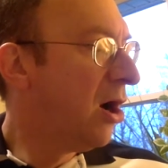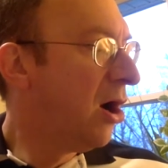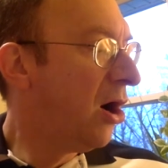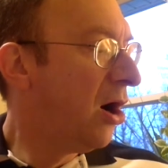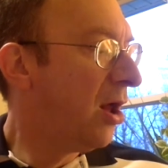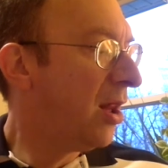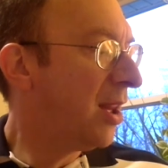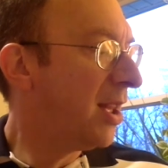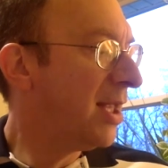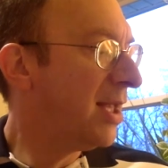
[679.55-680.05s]

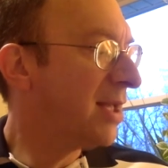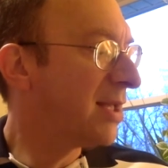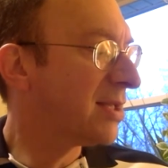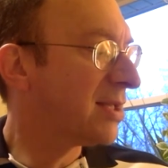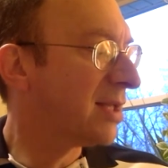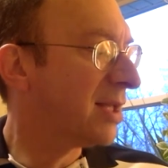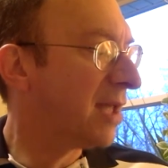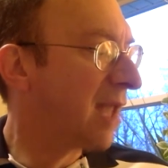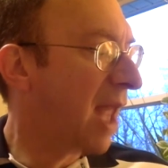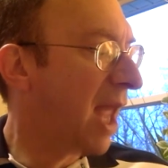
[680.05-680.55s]
all
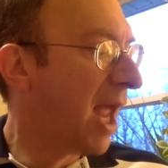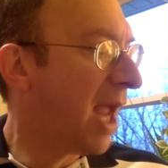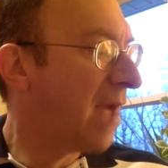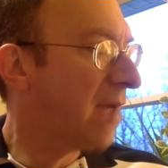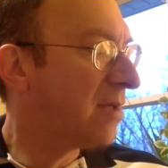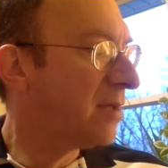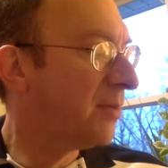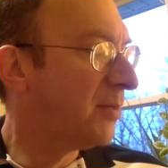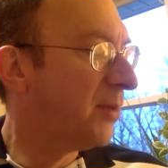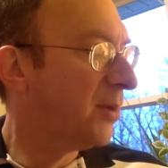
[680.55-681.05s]

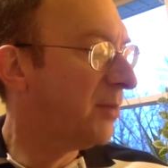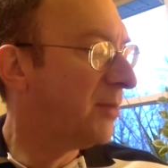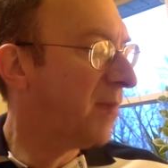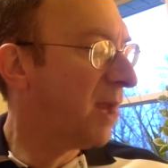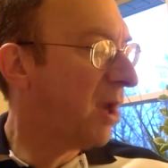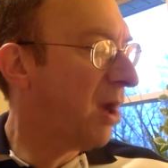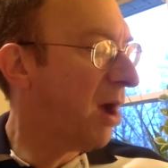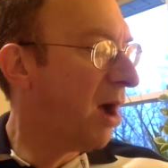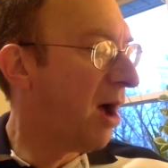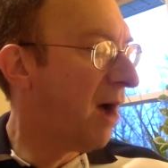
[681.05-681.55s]
innocent-like to put
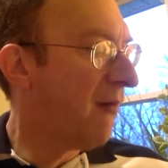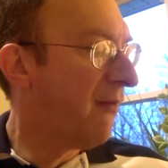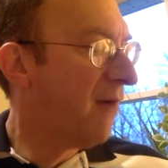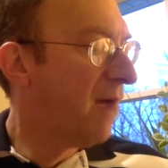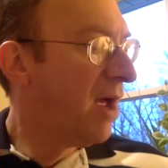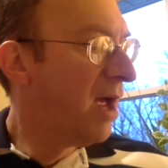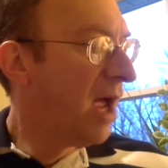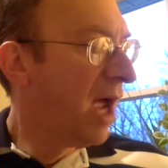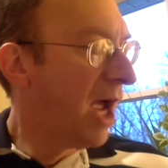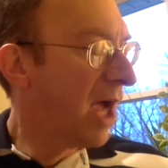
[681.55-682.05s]
me off,
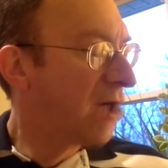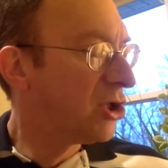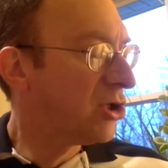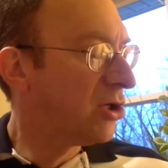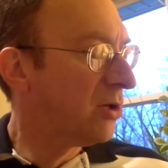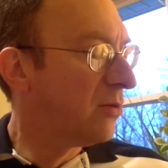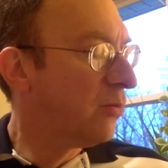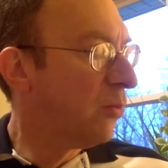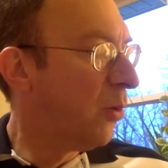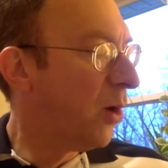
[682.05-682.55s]
I
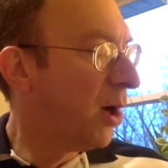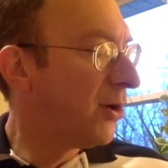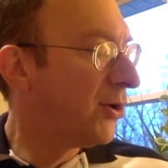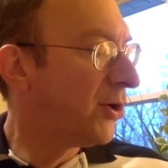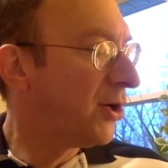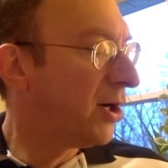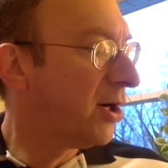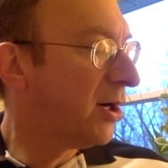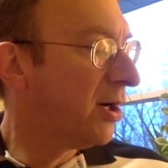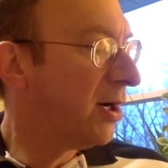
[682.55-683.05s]
shouldn't
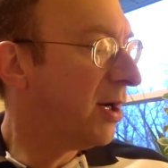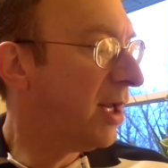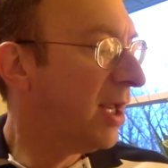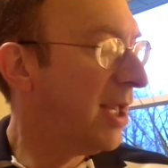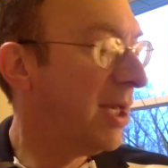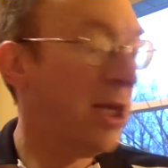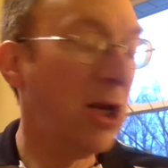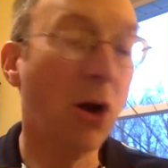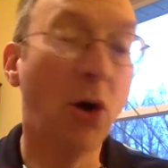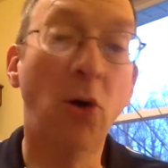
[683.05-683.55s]
wonder,
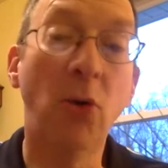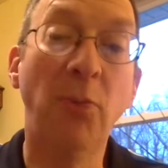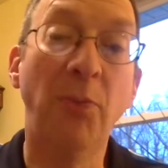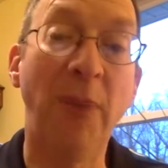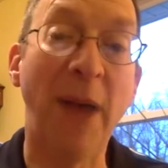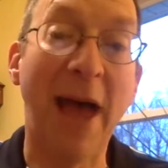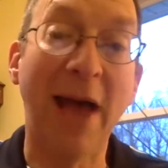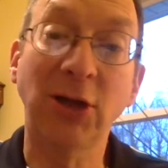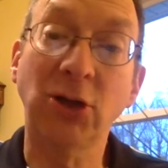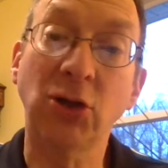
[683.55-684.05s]
any old
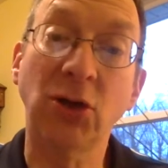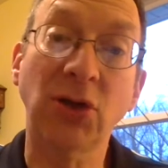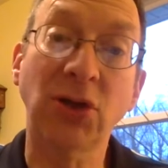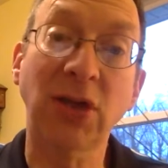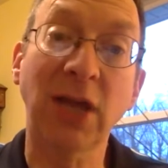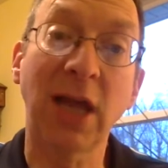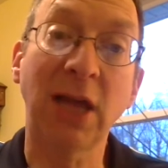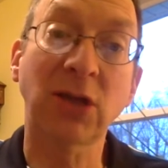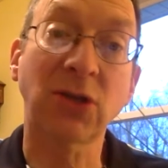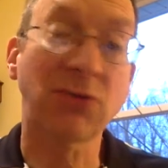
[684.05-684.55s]
badger
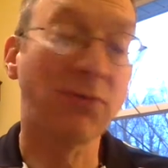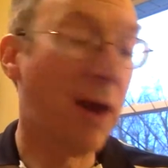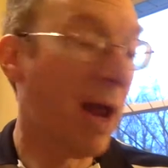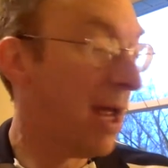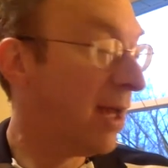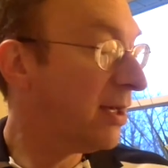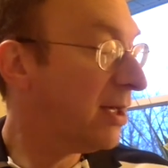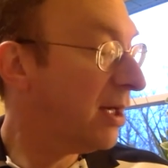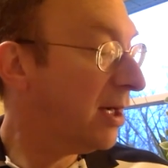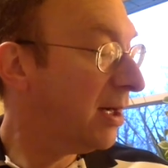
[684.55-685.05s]
sets
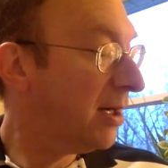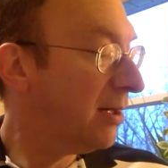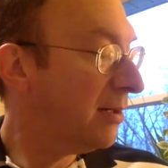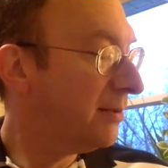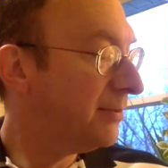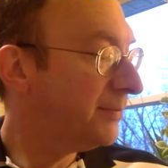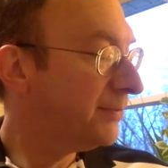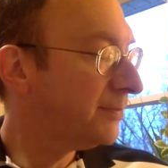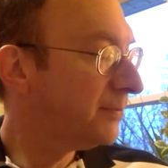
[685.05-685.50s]
round here?